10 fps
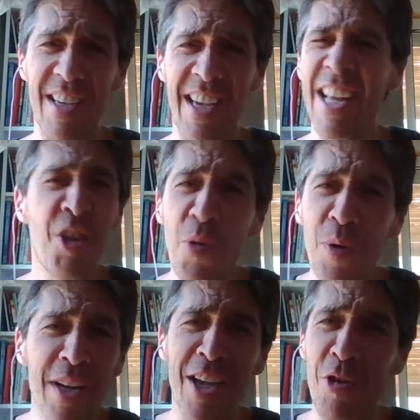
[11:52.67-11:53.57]
And I don't
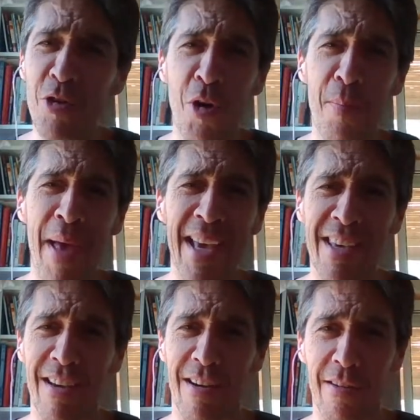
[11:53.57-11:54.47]
want to go back
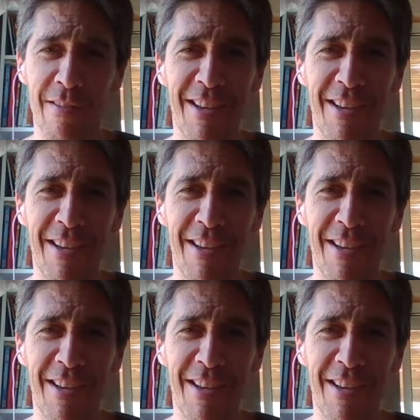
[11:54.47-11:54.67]
here.